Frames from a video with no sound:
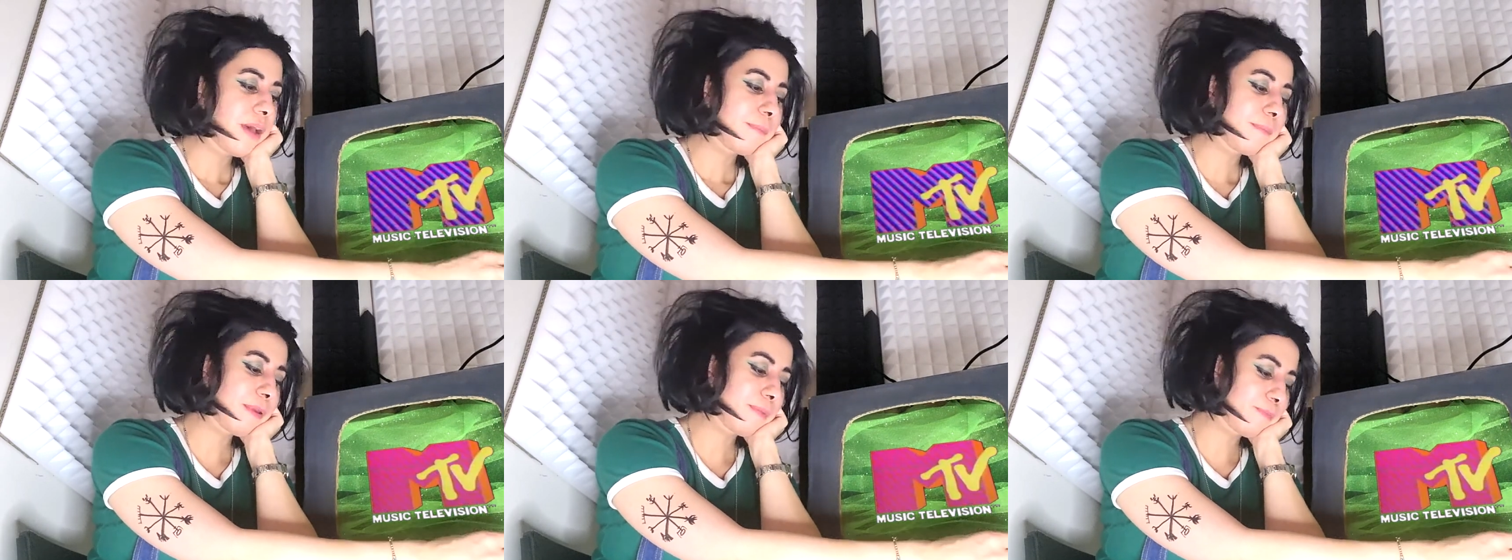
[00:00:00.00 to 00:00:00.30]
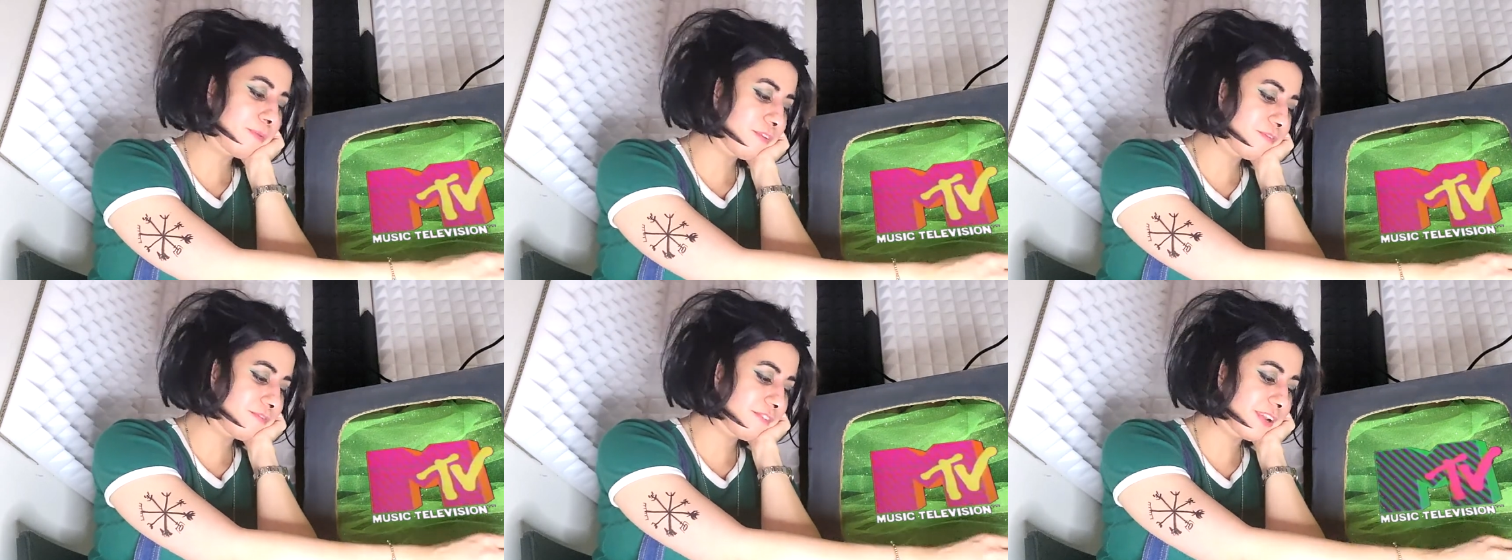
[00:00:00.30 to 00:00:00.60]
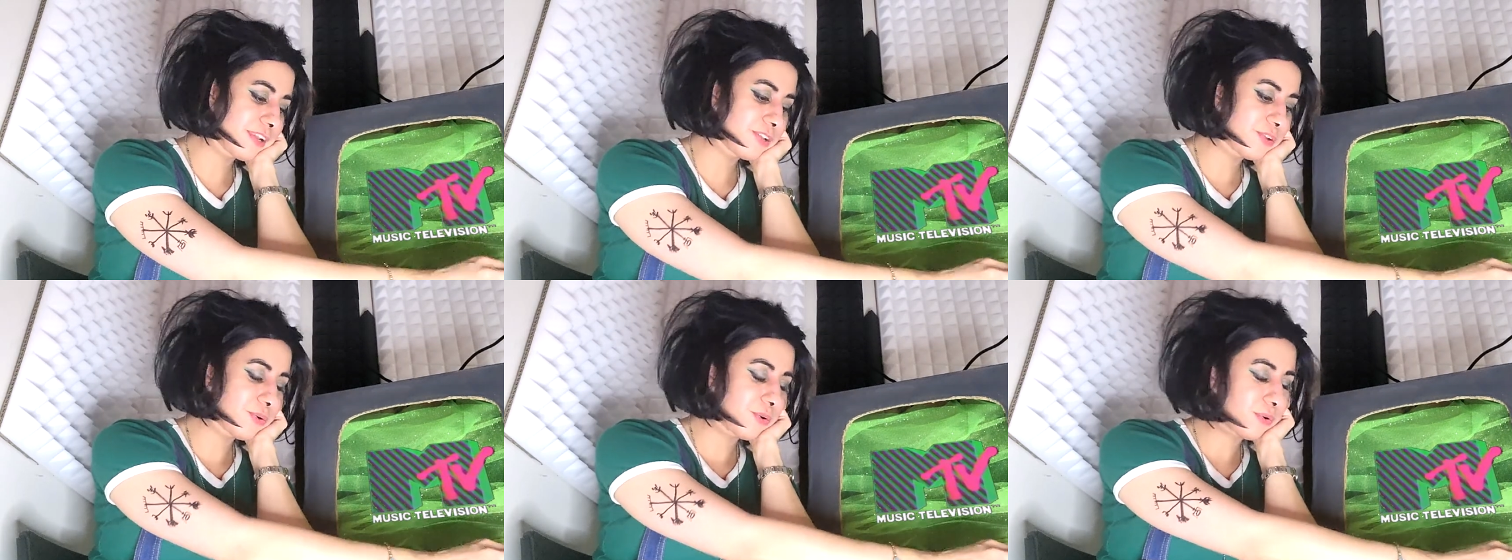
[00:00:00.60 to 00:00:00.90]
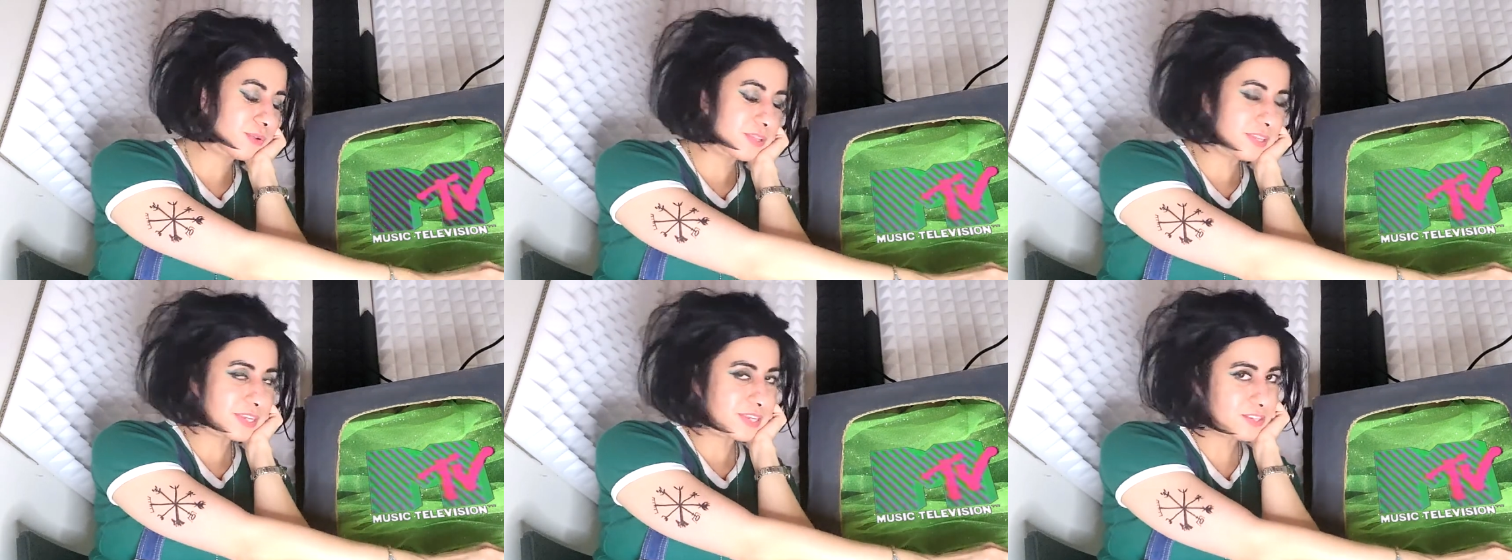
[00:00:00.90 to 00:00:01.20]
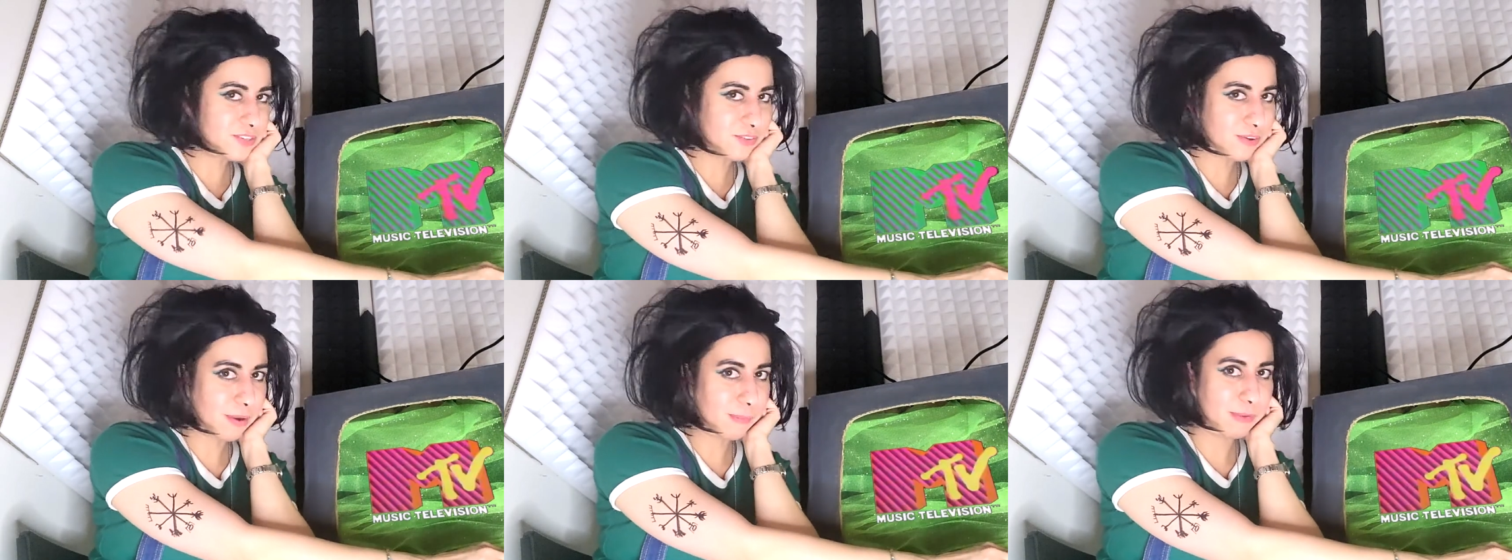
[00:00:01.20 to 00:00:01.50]
my boyfriend
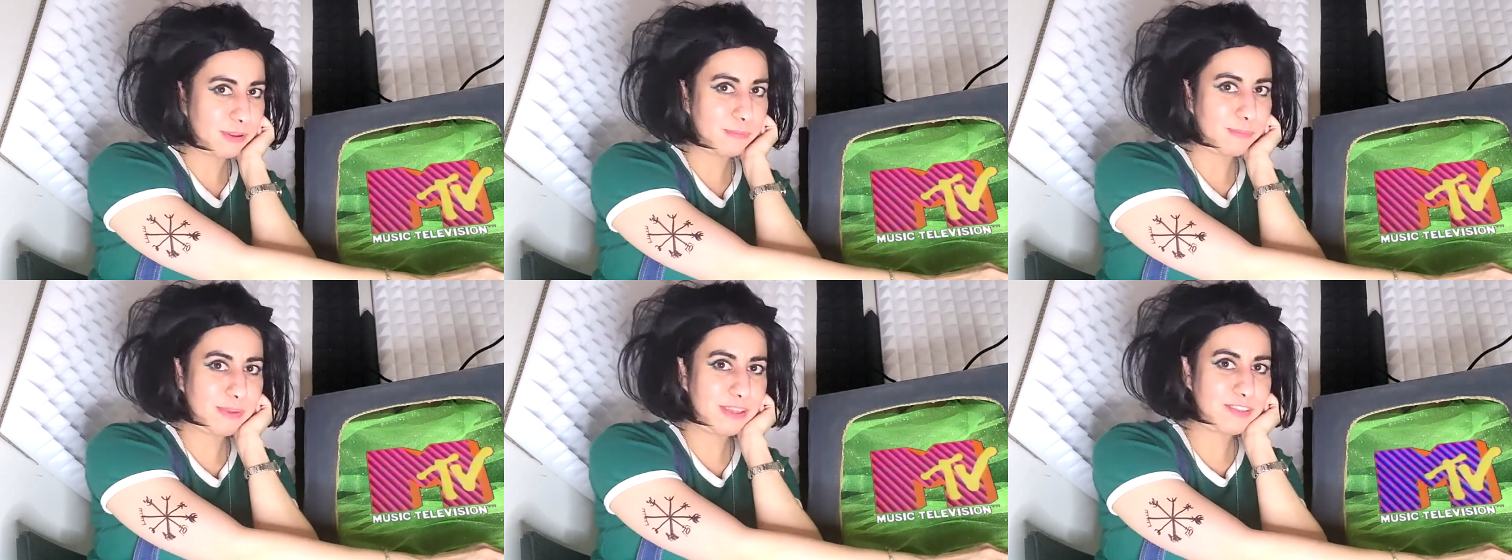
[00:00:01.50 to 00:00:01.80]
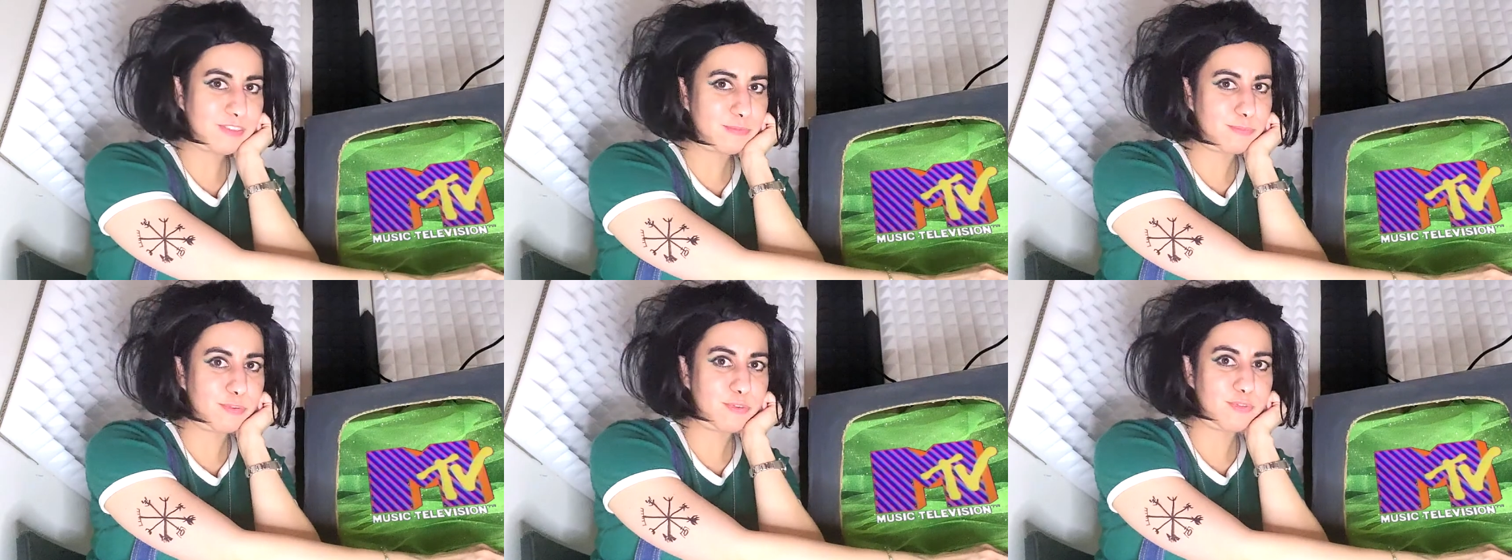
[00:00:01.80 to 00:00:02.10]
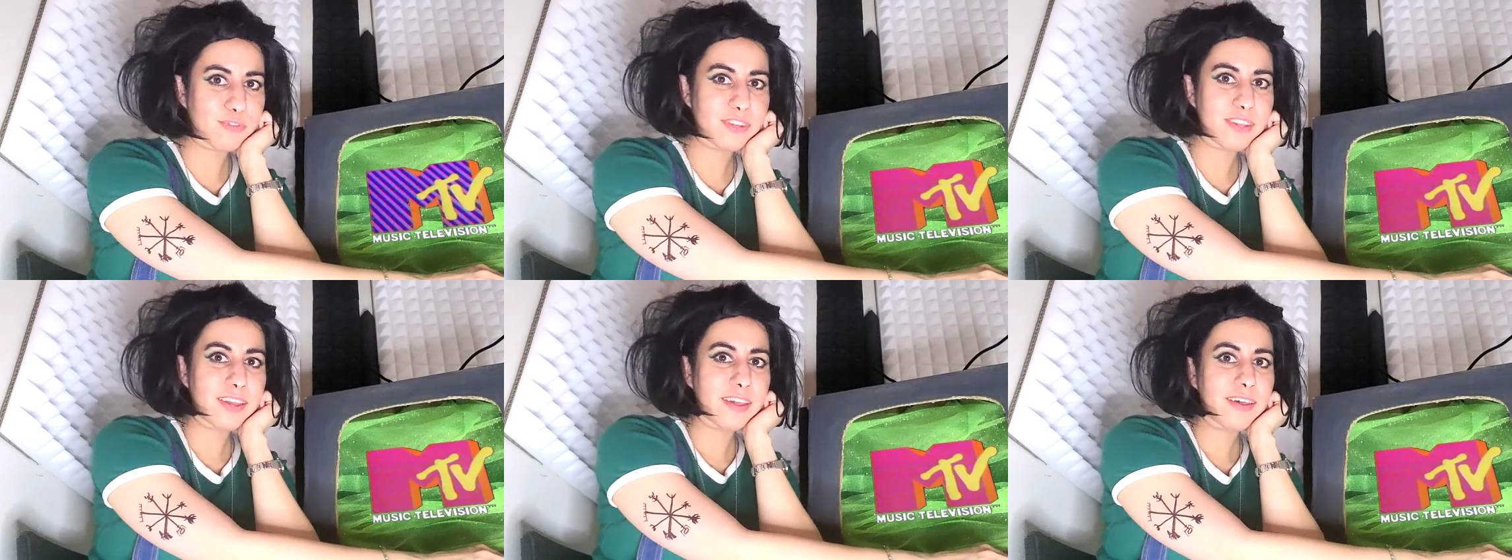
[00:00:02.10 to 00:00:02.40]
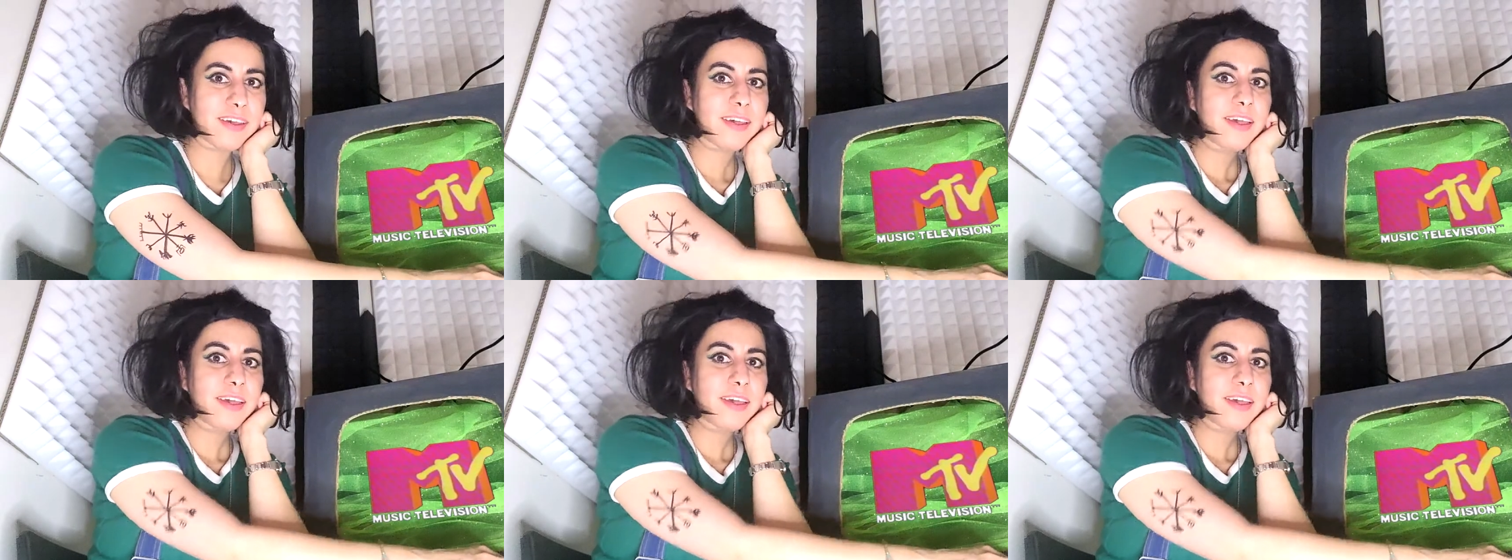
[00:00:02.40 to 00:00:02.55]
Goldie's drum and bass music.